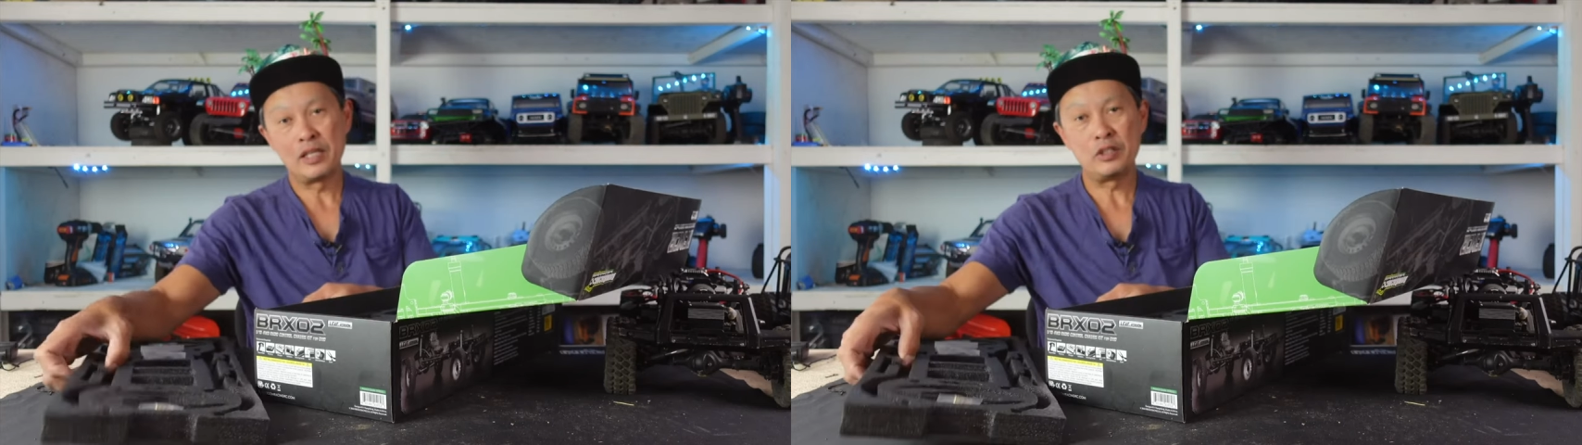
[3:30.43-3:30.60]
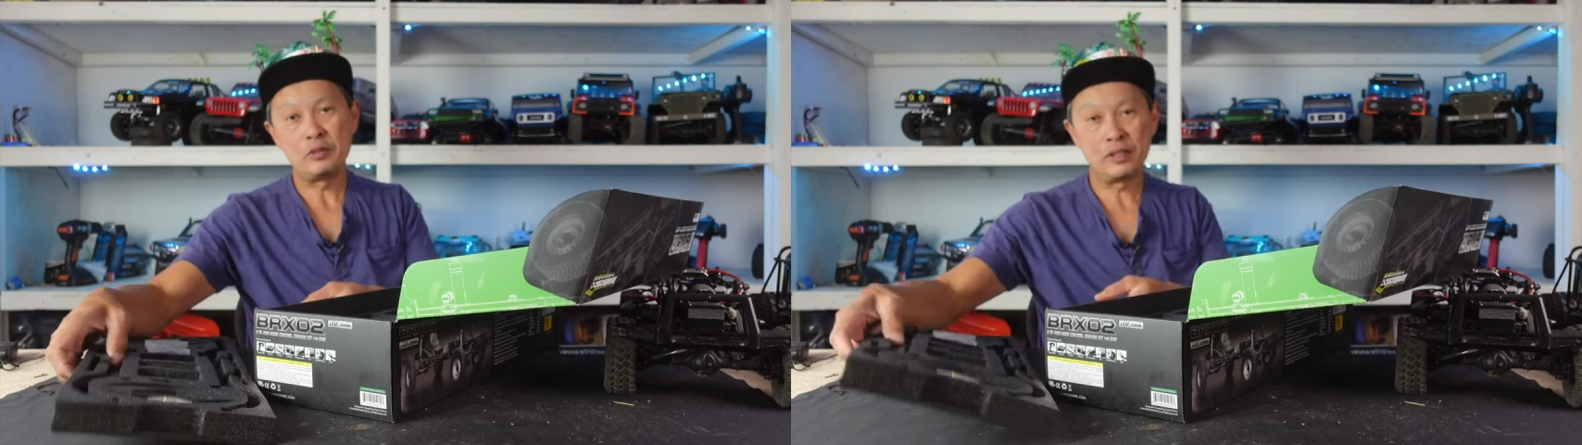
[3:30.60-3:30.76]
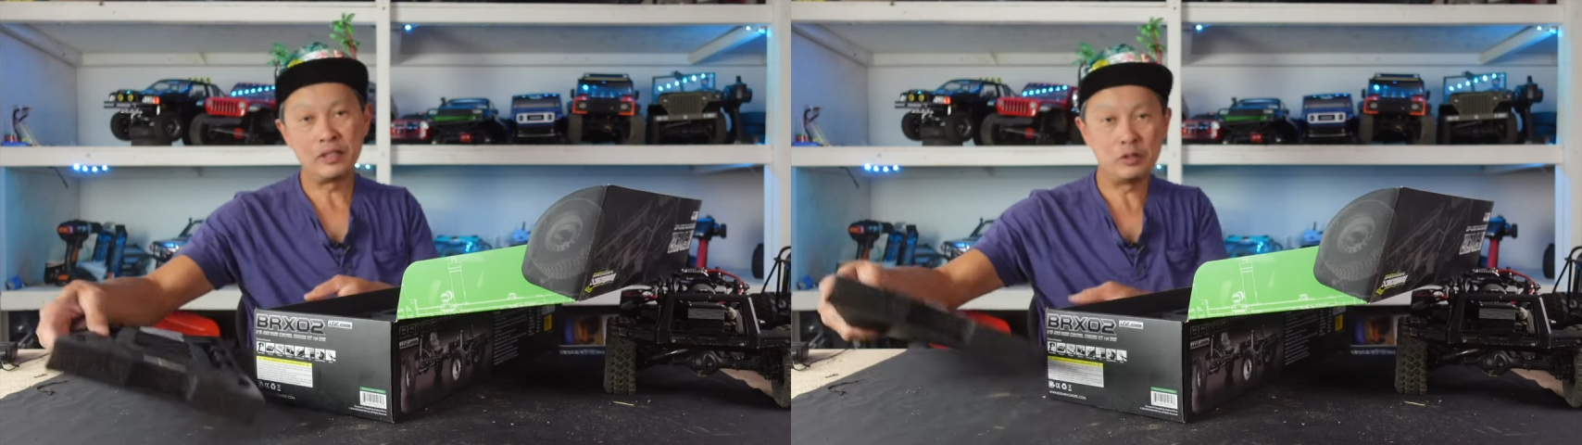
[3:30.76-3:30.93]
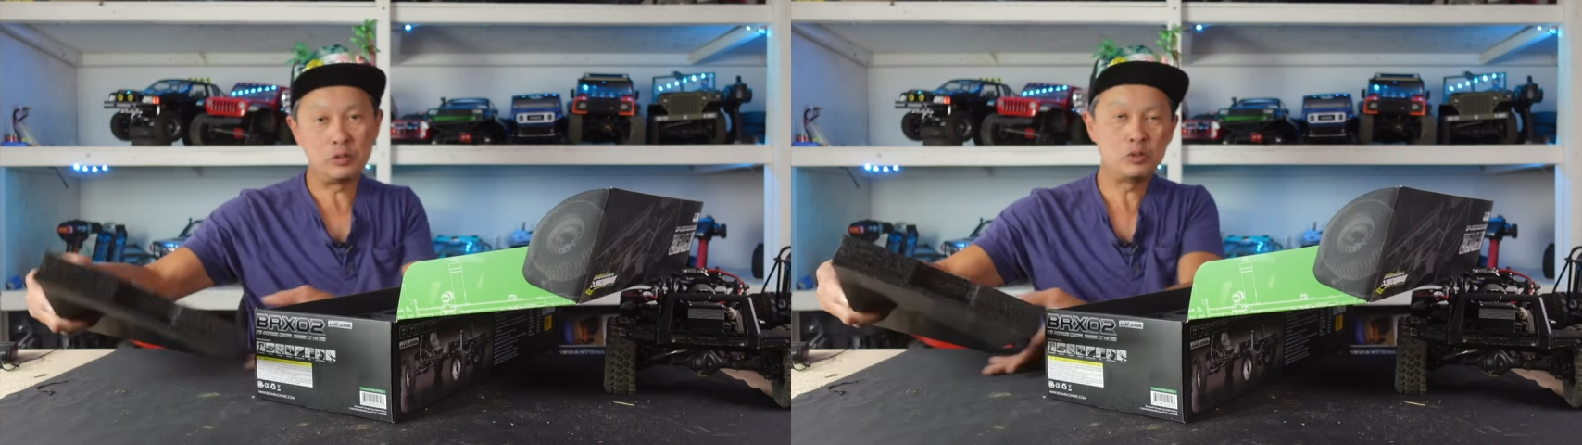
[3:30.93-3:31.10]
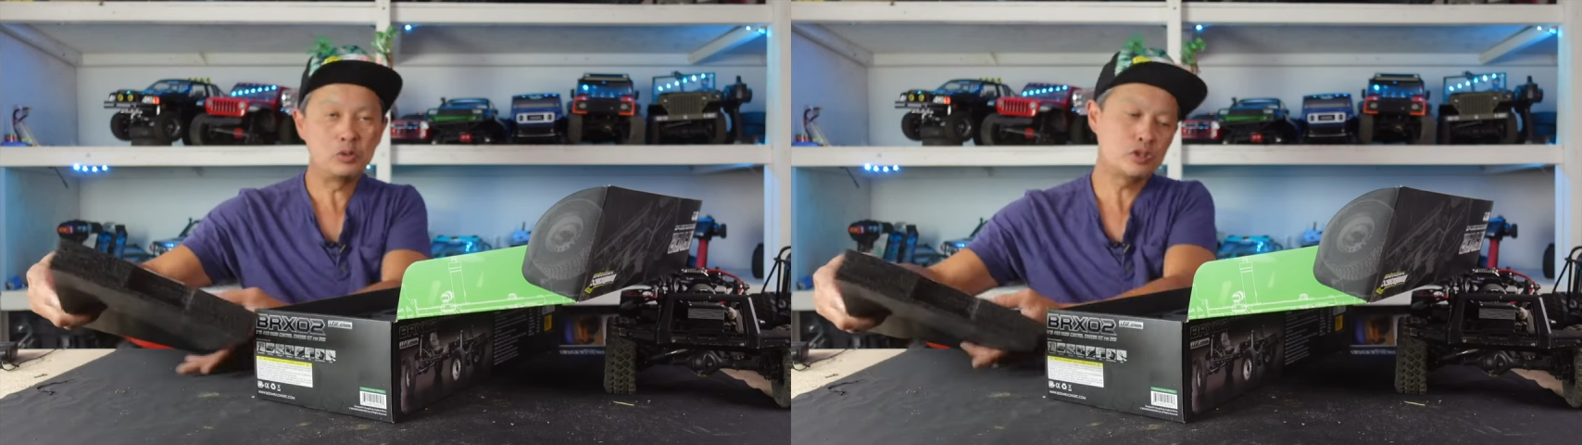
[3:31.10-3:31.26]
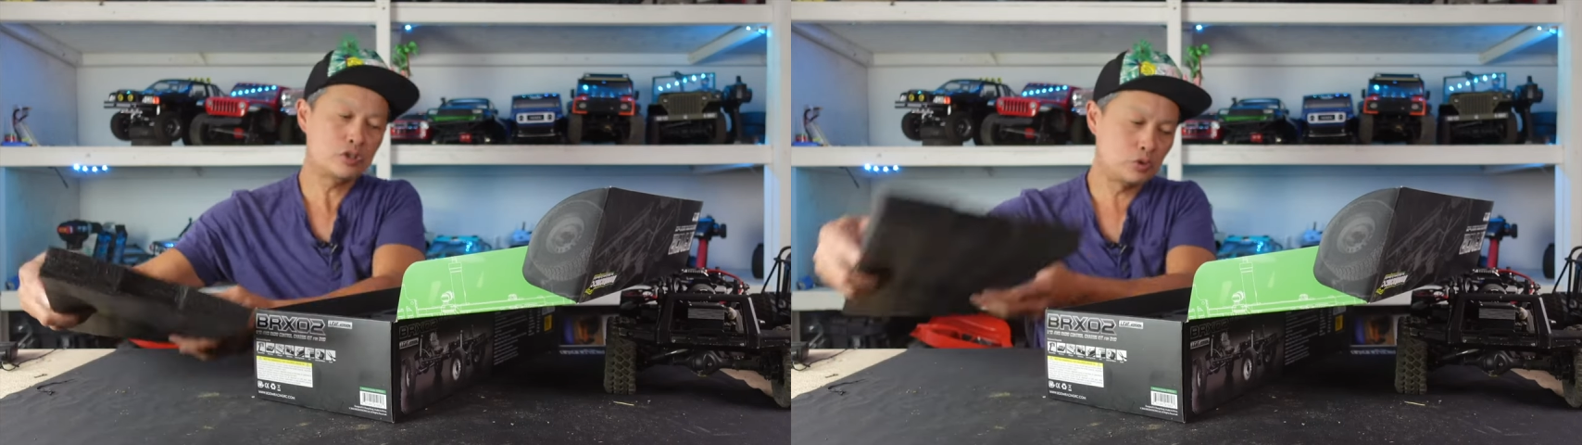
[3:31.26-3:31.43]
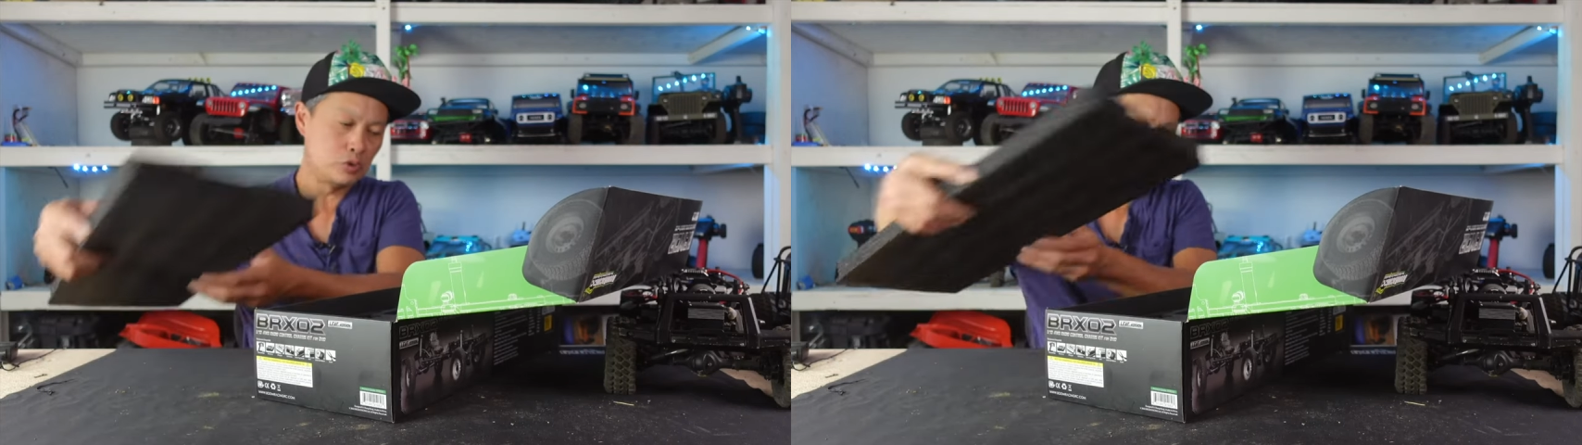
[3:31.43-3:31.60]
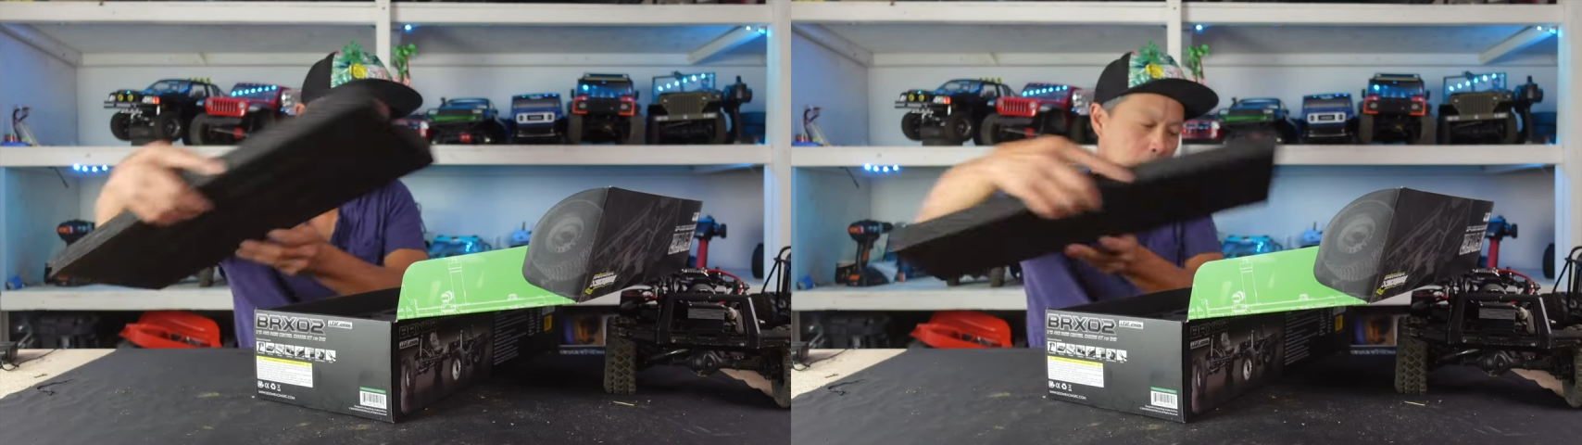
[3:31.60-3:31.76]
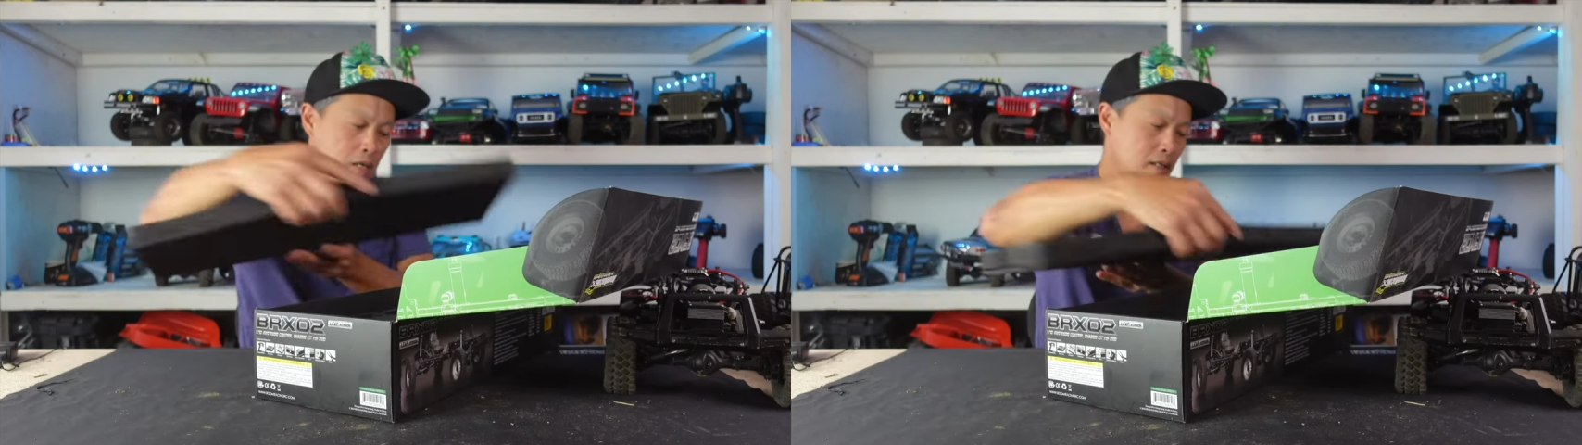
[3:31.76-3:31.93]
you want to use
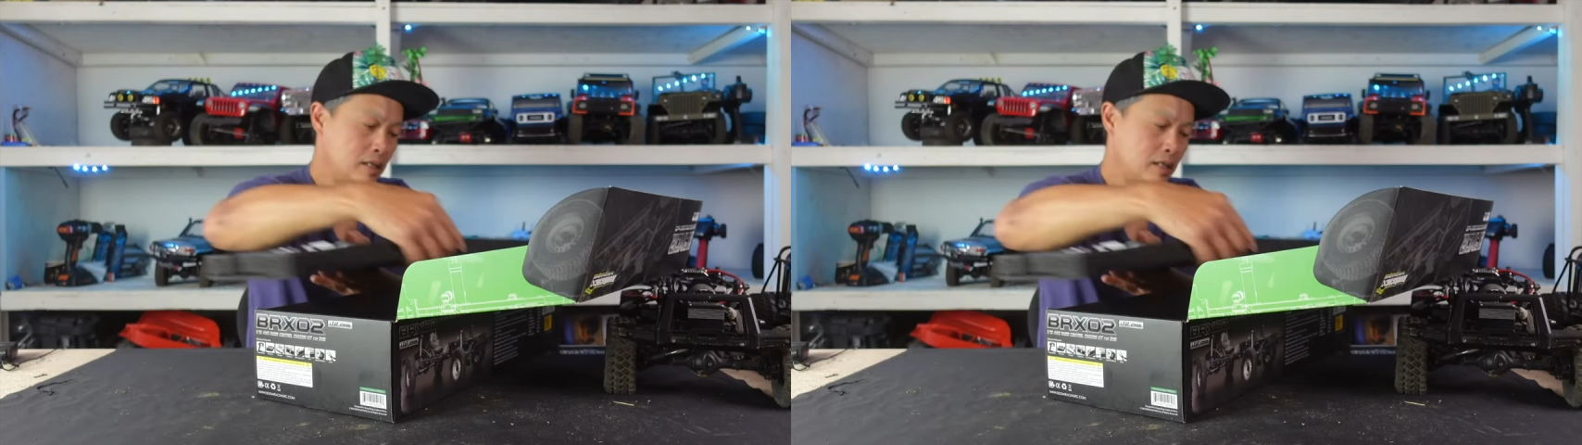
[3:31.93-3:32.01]
two